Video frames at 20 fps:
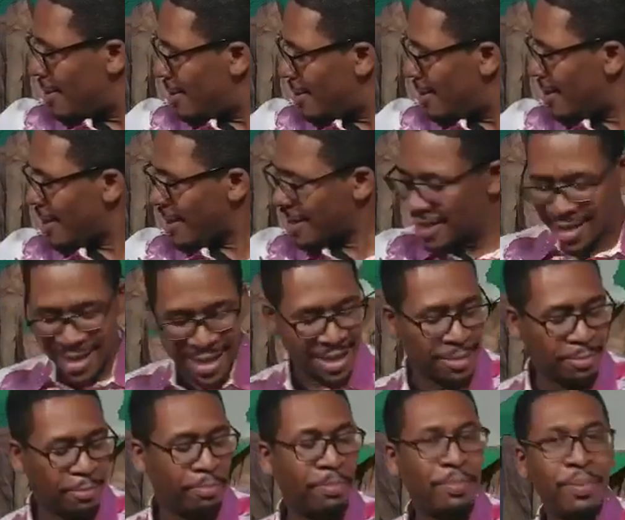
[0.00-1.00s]
Look at these
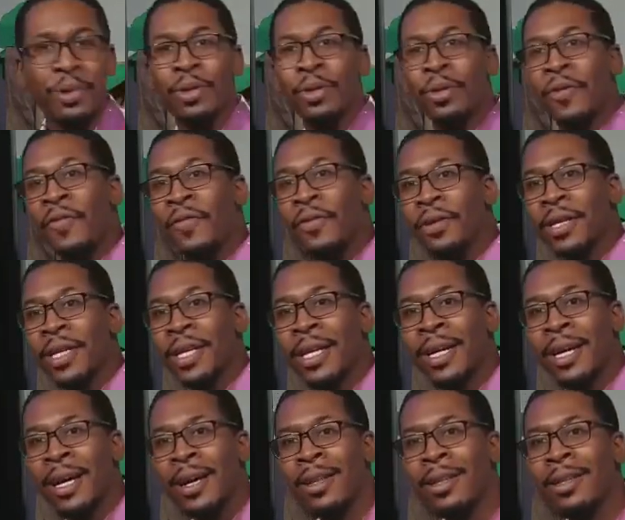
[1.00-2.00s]
beautiful
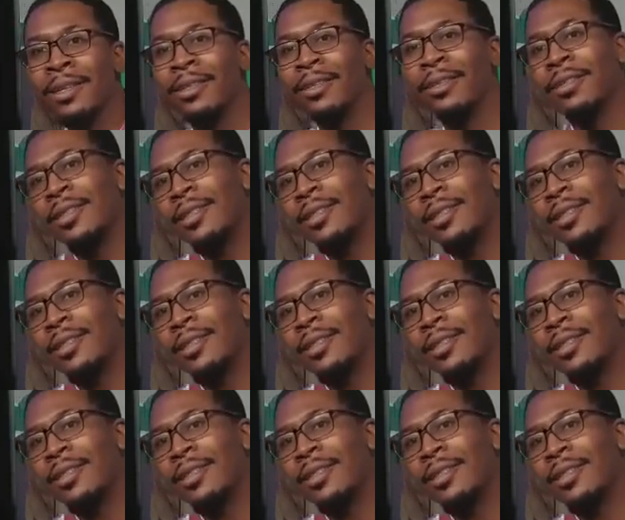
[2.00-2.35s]
colors.